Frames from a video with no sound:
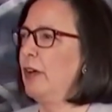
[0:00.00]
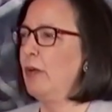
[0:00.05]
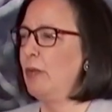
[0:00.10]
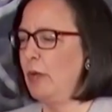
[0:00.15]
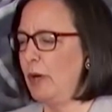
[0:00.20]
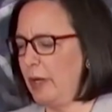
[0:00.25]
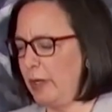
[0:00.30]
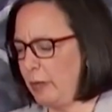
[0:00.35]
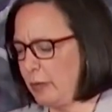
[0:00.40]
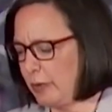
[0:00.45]

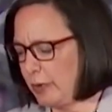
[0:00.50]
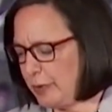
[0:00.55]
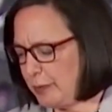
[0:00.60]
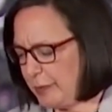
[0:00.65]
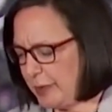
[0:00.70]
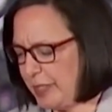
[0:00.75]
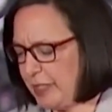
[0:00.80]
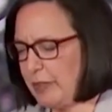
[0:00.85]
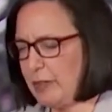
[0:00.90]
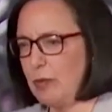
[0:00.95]
What would
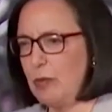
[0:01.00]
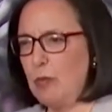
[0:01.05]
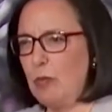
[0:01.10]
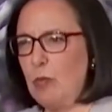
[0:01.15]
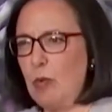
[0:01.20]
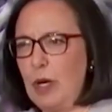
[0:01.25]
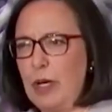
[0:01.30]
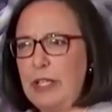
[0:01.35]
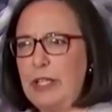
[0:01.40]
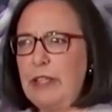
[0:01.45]
be the
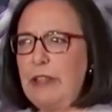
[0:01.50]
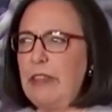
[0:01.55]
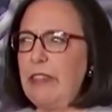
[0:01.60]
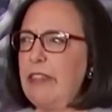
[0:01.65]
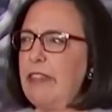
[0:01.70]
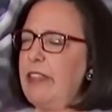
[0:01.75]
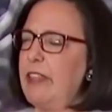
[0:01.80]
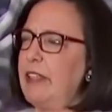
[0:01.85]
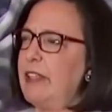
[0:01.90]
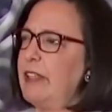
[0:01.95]
one
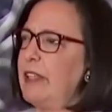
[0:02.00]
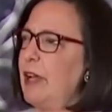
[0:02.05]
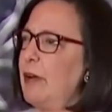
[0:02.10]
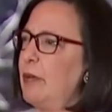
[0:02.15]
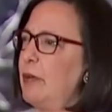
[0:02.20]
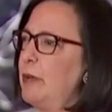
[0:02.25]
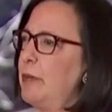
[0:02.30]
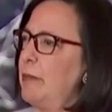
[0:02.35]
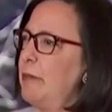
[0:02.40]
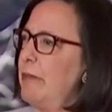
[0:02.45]
thing that
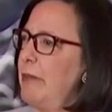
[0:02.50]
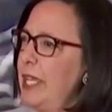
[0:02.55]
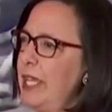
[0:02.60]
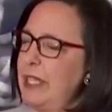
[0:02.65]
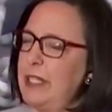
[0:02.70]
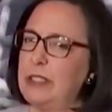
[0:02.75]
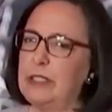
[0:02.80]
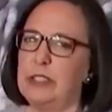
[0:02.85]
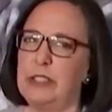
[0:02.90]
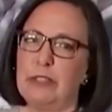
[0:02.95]
would
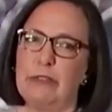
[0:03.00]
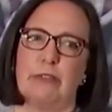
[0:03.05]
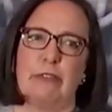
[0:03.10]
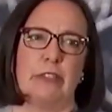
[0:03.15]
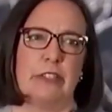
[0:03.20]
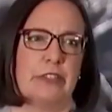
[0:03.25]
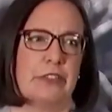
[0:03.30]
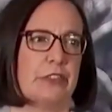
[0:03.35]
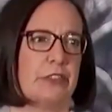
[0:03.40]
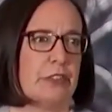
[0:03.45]
make a
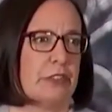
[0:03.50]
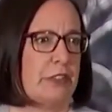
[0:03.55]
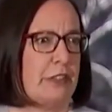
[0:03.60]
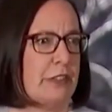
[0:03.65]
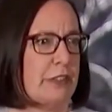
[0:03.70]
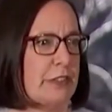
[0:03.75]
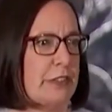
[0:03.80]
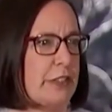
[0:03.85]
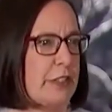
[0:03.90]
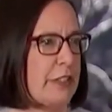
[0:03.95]
difference
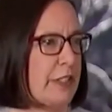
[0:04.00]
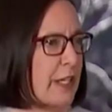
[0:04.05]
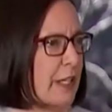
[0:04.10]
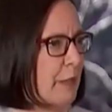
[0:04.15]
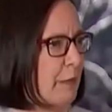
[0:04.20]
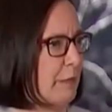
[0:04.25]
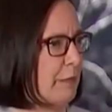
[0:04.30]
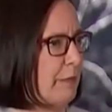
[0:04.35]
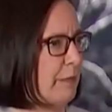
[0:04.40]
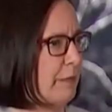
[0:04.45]
to
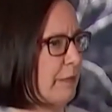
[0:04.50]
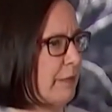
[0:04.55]
them,